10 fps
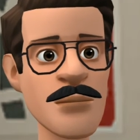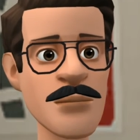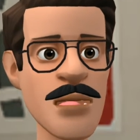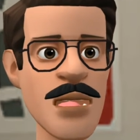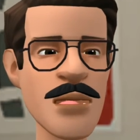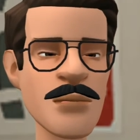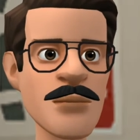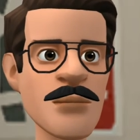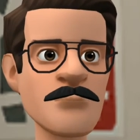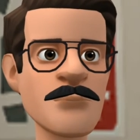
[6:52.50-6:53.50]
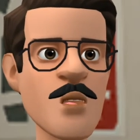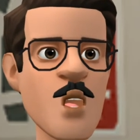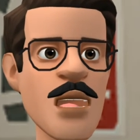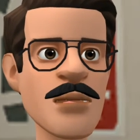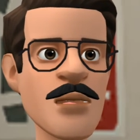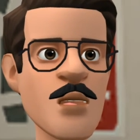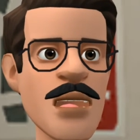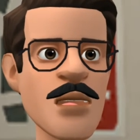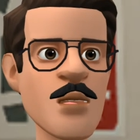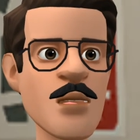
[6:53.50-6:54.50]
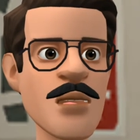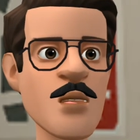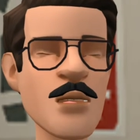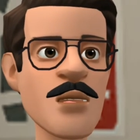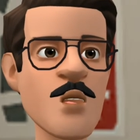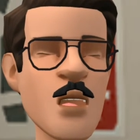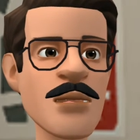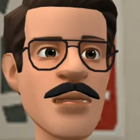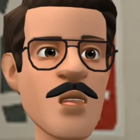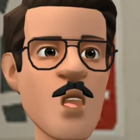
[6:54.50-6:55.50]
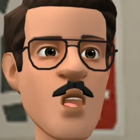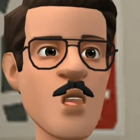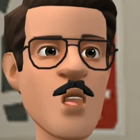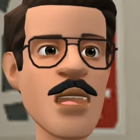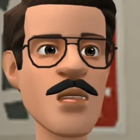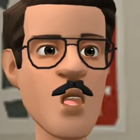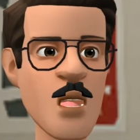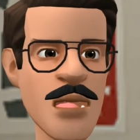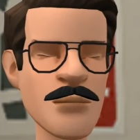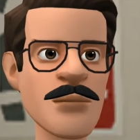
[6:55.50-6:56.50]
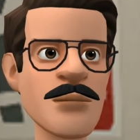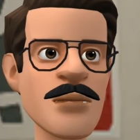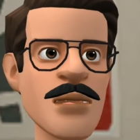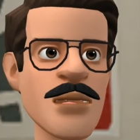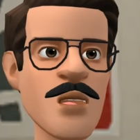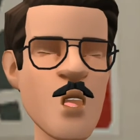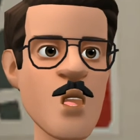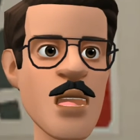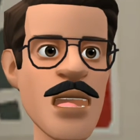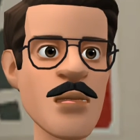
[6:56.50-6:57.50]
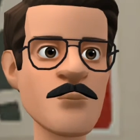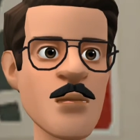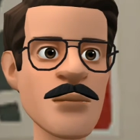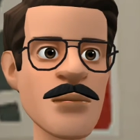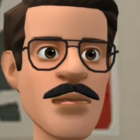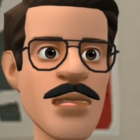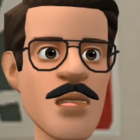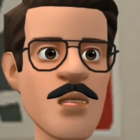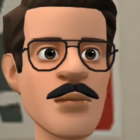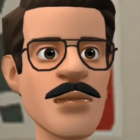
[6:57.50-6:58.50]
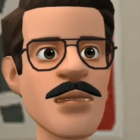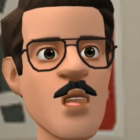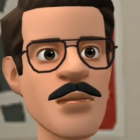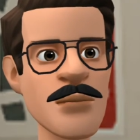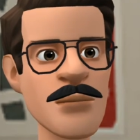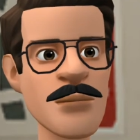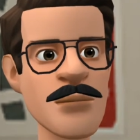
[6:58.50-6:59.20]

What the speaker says: Okay, so when we use that zeros, we got the clear idea when we convert to the different units.